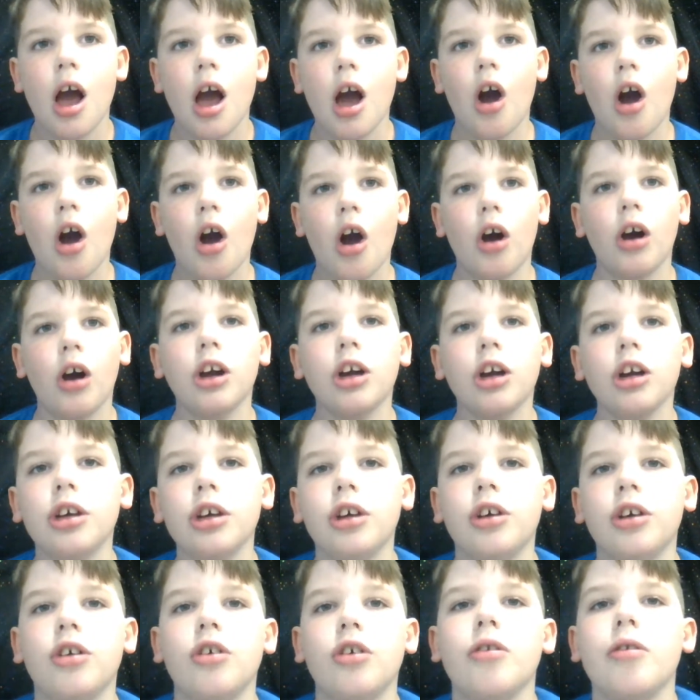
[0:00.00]
Are
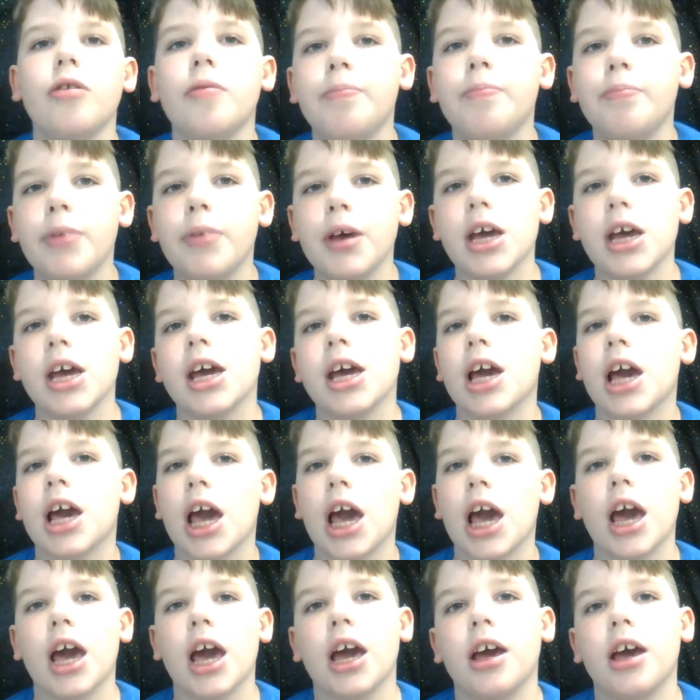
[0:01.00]
you being
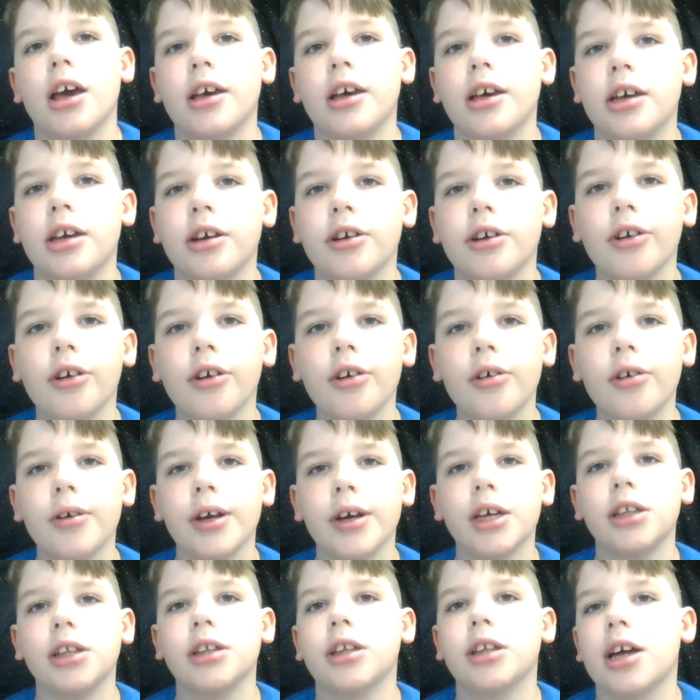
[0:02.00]
a hero
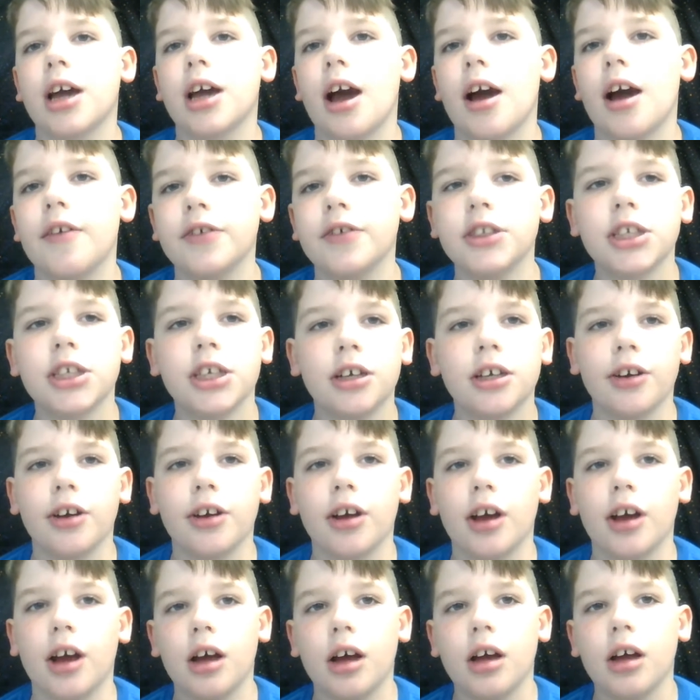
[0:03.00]
in the cafeteria?